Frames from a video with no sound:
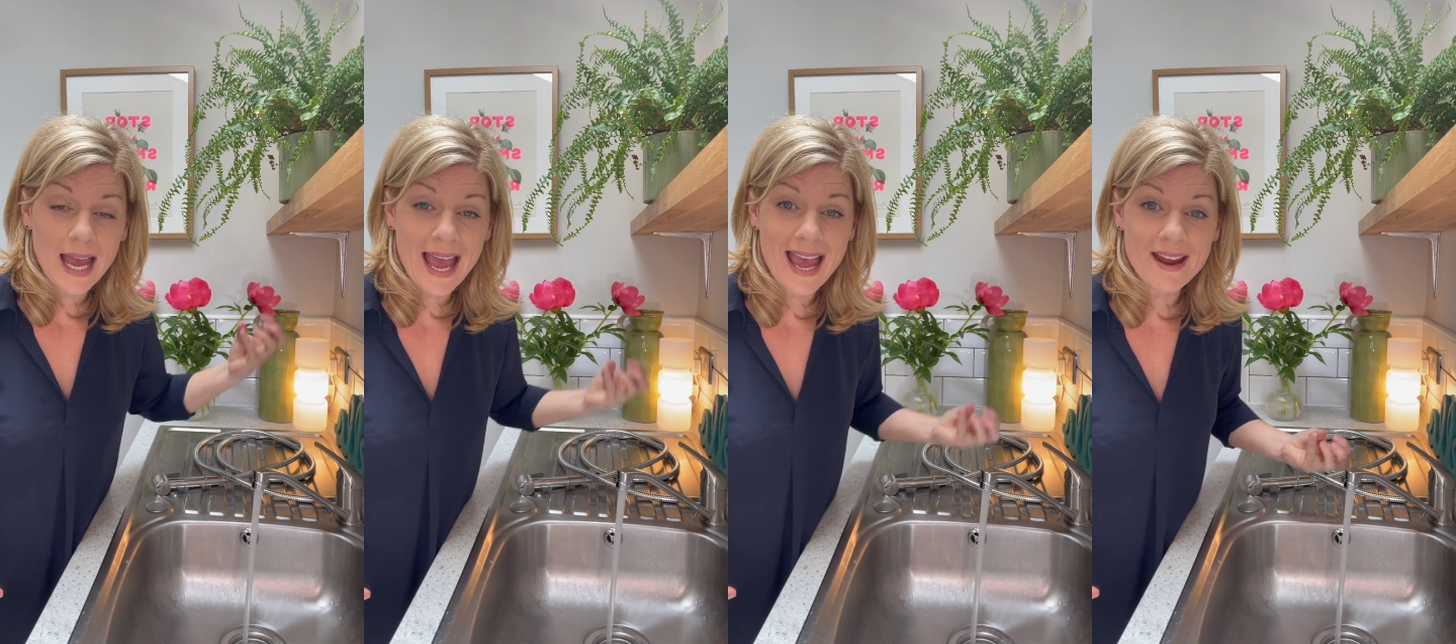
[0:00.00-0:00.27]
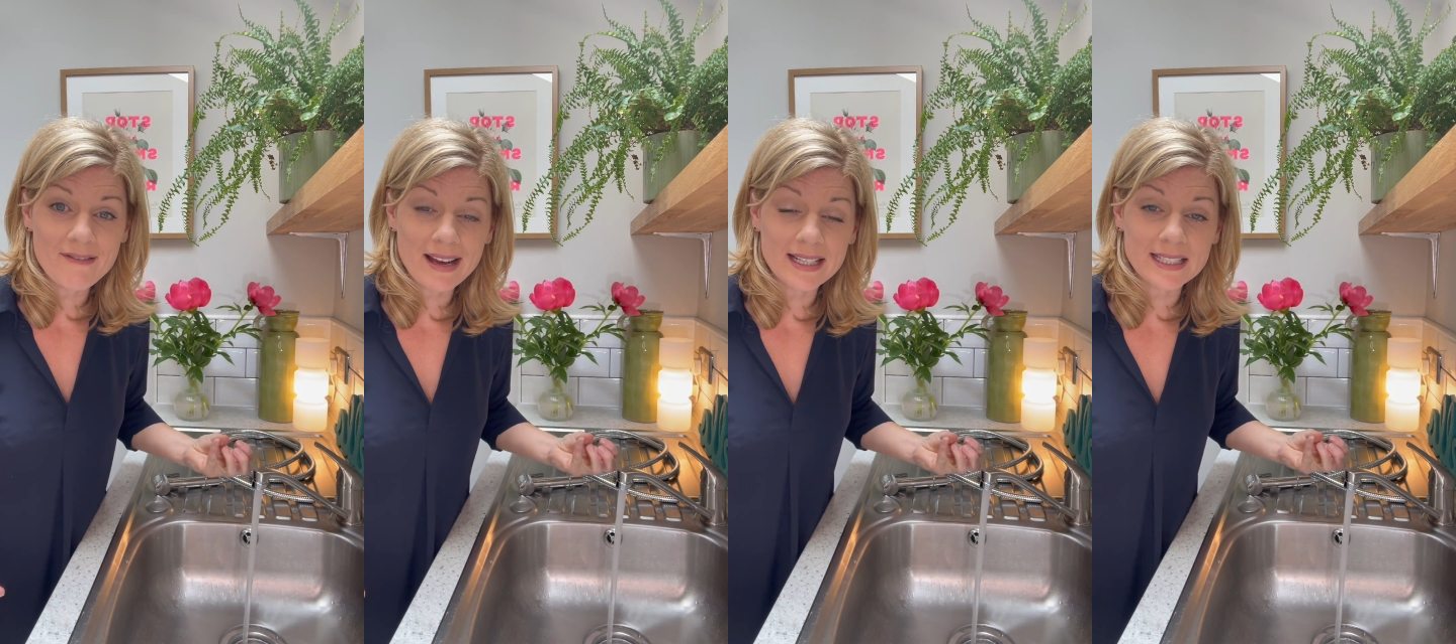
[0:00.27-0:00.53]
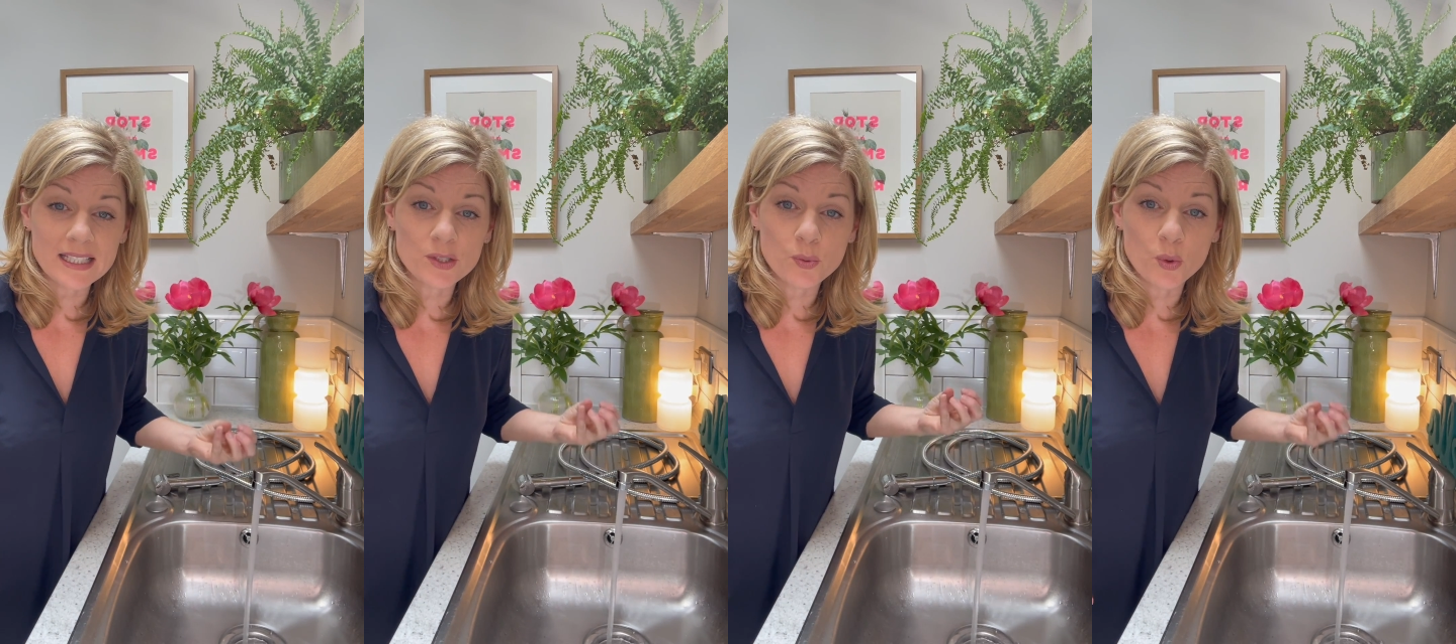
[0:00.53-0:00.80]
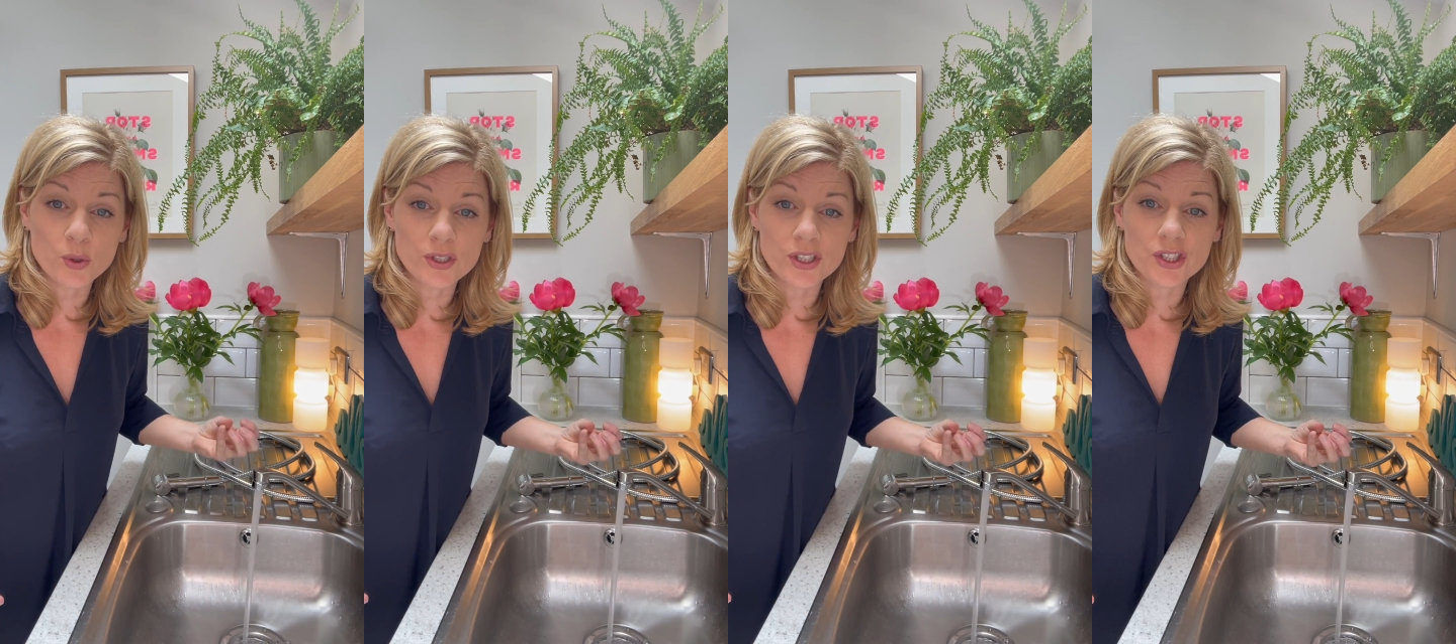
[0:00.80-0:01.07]
air added
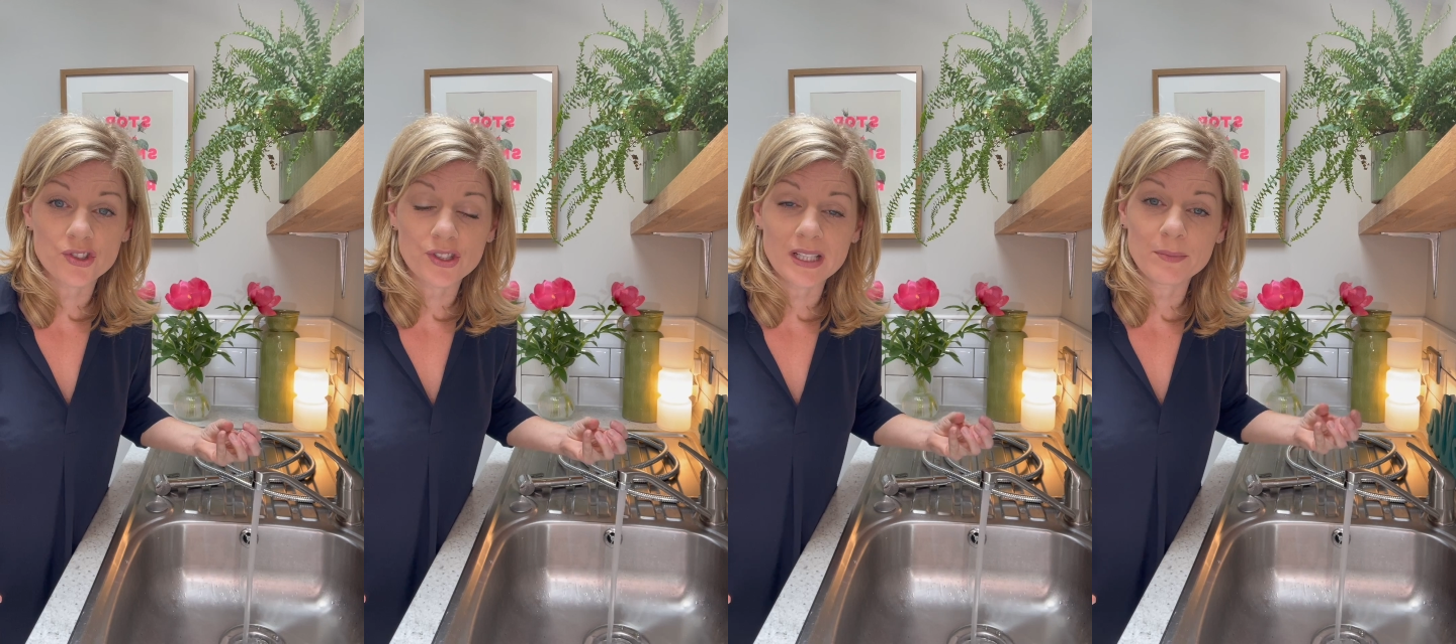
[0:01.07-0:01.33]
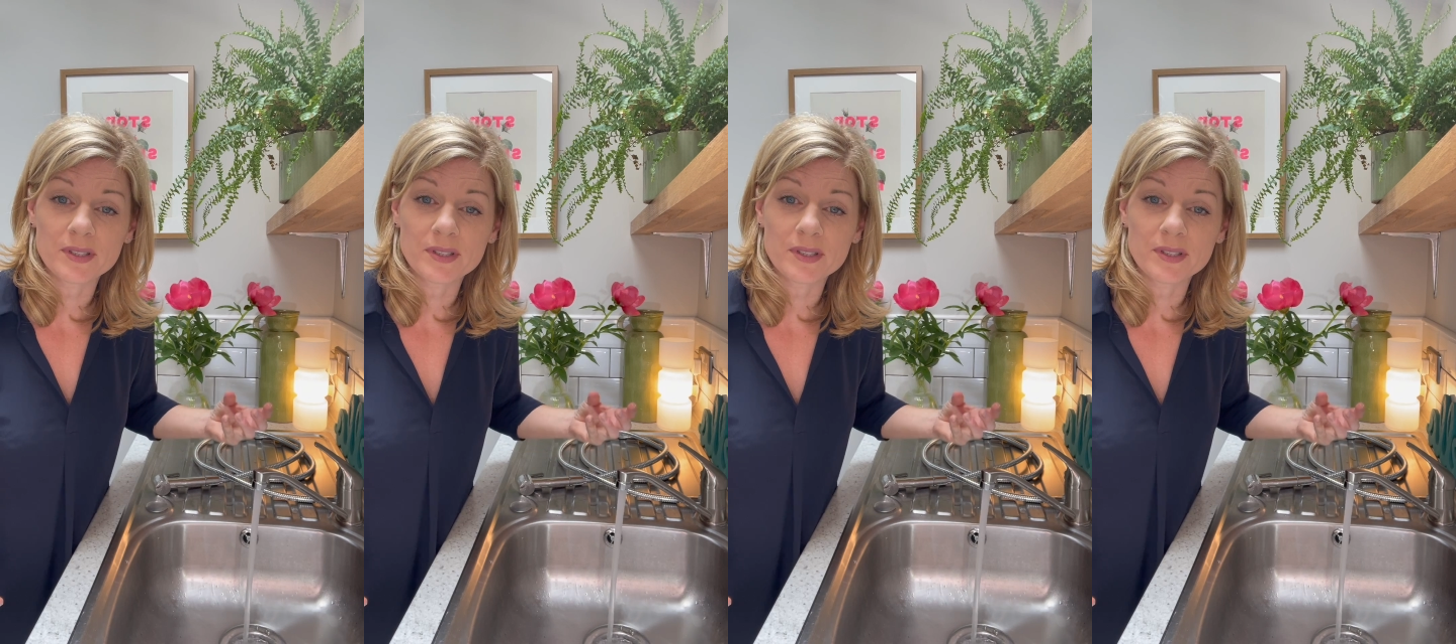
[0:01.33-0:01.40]
water stream,